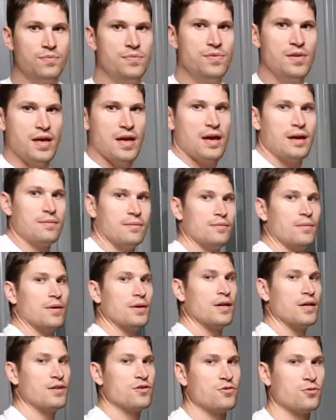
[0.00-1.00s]
yeah,
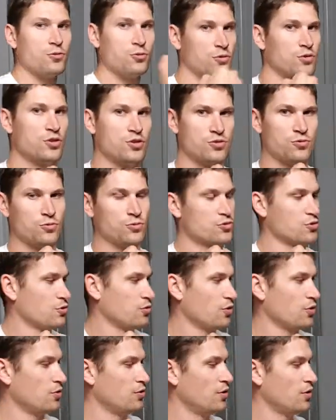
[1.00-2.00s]
is, all, is also
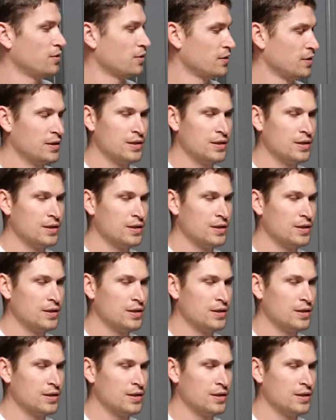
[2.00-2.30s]
good.